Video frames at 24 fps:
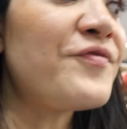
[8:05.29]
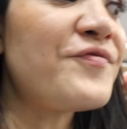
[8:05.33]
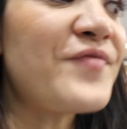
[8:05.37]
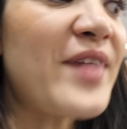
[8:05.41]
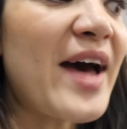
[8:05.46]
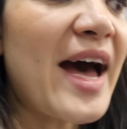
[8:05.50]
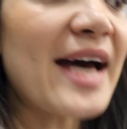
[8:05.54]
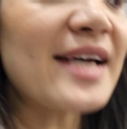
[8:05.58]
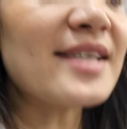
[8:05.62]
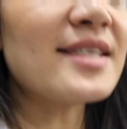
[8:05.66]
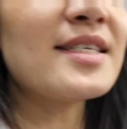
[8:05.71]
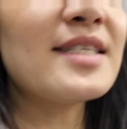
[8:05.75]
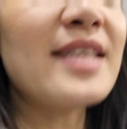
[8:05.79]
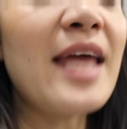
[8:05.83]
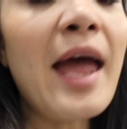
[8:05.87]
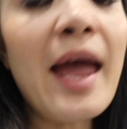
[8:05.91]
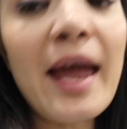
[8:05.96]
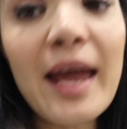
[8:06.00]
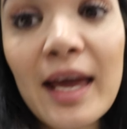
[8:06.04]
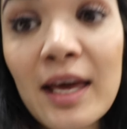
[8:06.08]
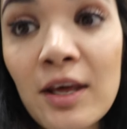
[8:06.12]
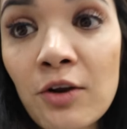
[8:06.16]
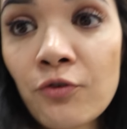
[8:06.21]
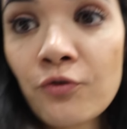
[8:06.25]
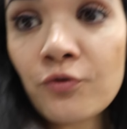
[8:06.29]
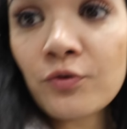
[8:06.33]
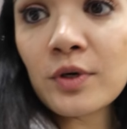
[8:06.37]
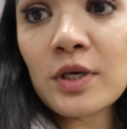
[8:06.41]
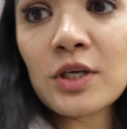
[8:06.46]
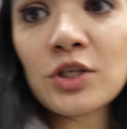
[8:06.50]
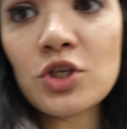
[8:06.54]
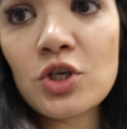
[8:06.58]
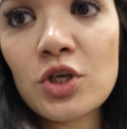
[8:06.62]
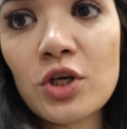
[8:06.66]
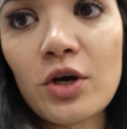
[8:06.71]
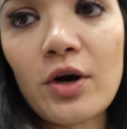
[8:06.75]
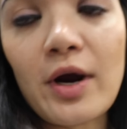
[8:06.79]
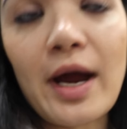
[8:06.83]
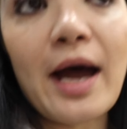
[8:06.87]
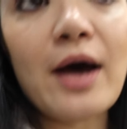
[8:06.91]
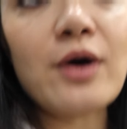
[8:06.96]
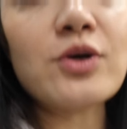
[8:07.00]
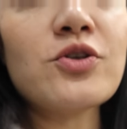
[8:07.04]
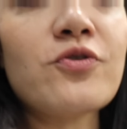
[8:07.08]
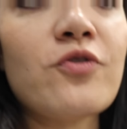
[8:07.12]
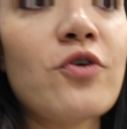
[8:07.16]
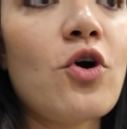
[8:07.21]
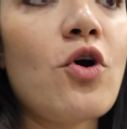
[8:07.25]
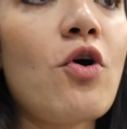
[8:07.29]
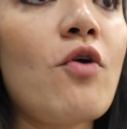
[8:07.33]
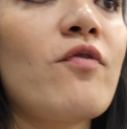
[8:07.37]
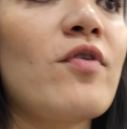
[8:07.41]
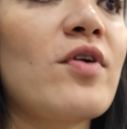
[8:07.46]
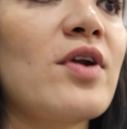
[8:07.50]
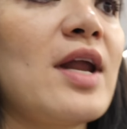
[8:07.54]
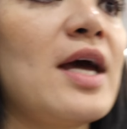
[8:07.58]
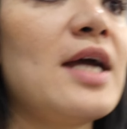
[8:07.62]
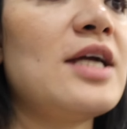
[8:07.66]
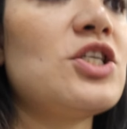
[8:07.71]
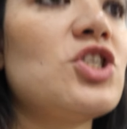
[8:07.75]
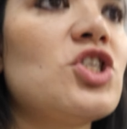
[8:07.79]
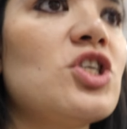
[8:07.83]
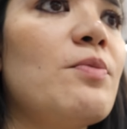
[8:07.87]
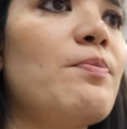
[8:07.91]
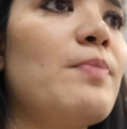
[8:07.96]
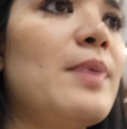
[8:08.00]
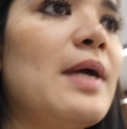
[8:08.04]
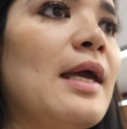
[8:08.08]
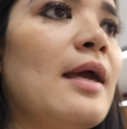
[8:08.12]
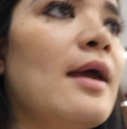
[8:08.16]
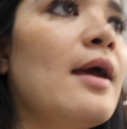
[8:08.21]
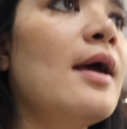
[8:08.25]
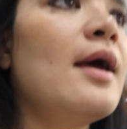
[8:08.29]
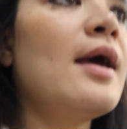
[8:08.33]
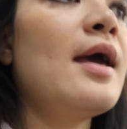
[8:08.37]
fast and free to your house for overnight shipping,